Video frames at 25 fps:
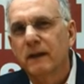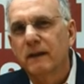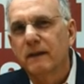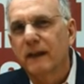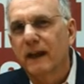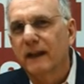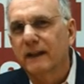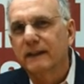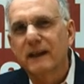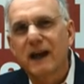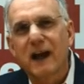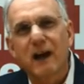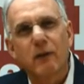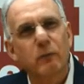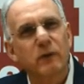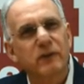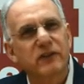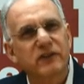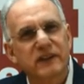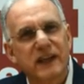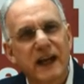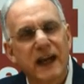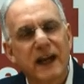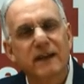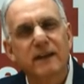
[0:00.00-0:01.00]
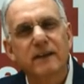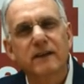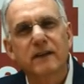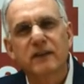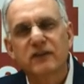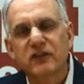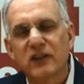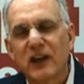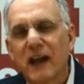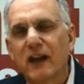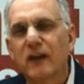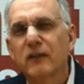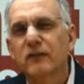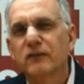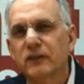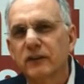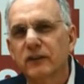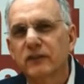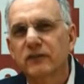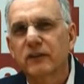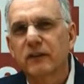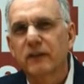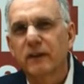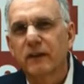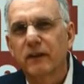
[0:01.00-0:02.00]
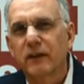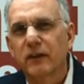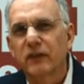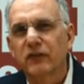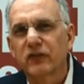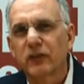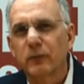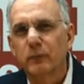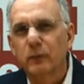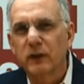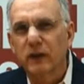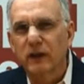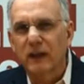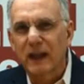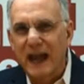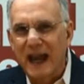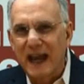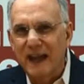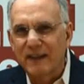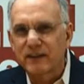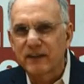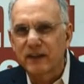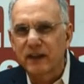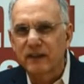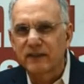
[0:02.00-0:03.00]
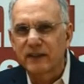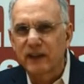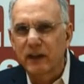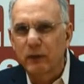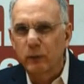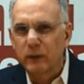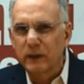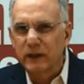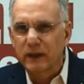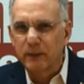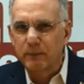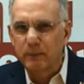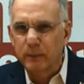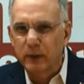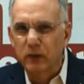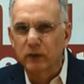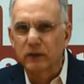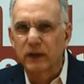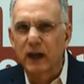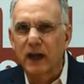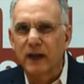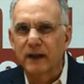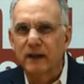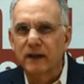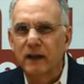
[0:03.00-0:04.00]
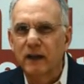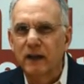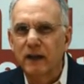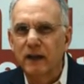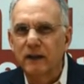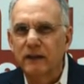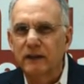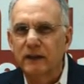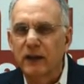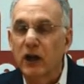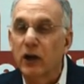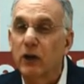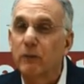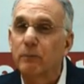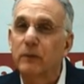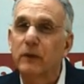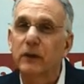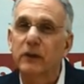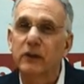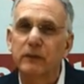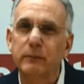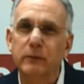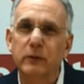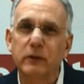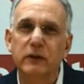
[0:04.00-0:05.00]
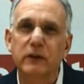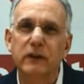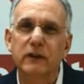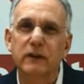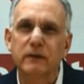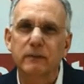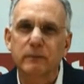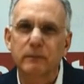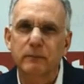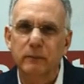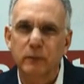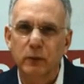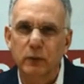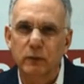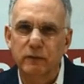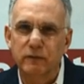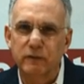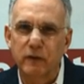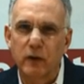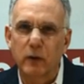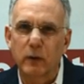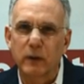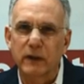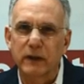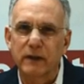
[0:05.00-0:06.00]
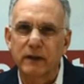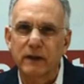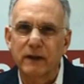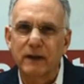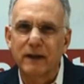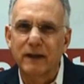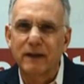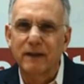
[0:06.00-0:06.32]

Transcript: that notwithstanding the challenges, there are some real assets that we can build on to help the community move forward.